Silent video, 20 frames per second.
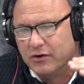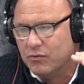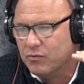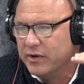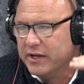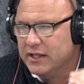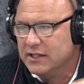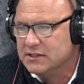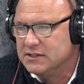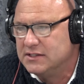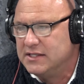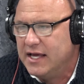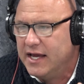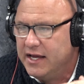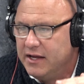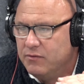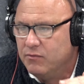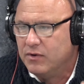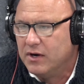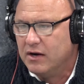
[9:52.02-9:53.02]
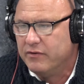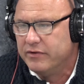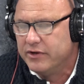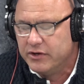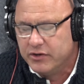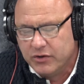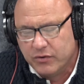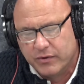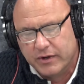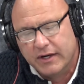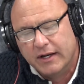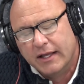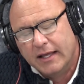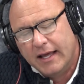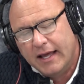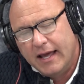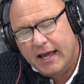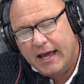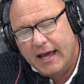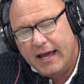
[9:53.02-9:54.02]
or real estate, whatever you're doing,
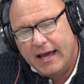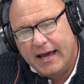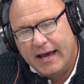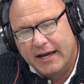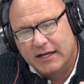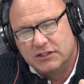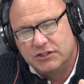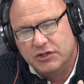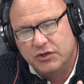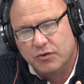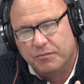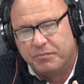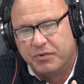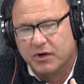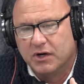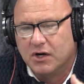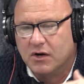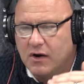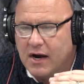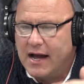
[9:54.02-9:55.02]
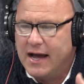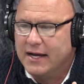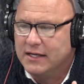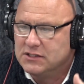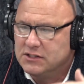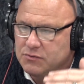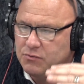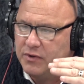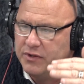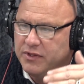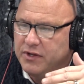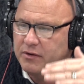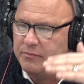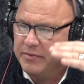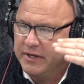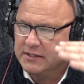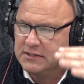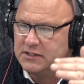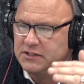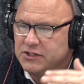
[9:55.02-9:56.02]
as you progress with your
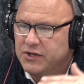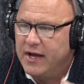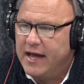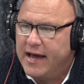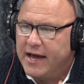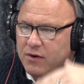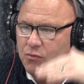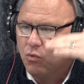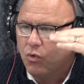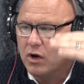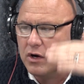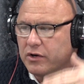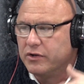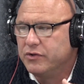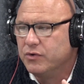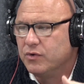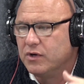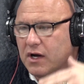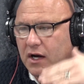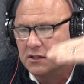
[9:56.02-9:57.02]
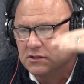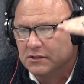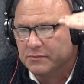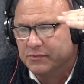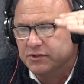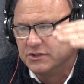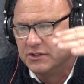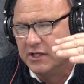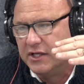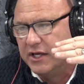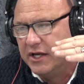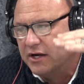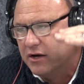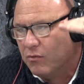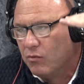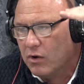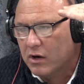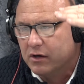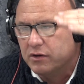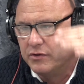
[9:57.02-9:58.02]
business, you add 1 or 2 customers a year,
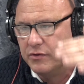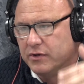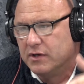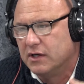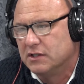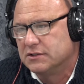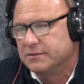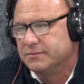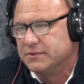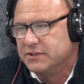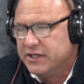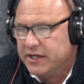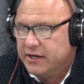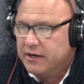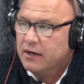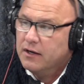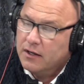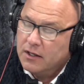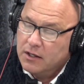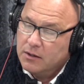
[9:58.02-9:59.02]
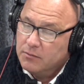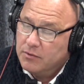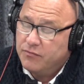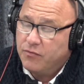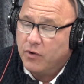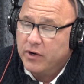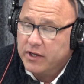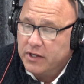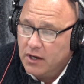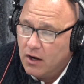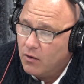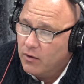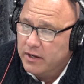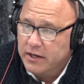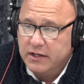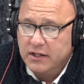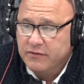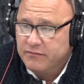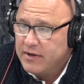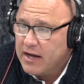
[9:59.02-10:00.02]
before you know
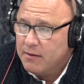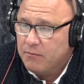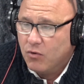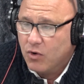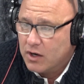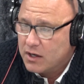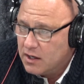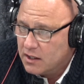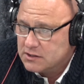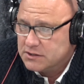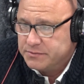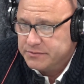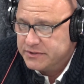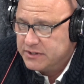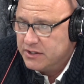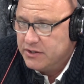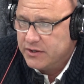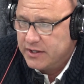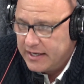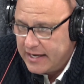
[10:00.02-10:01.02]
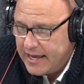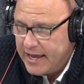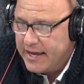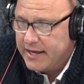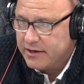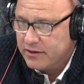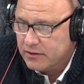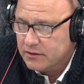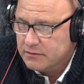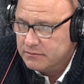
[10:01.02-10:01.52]
it, you've got more customers than you can handle.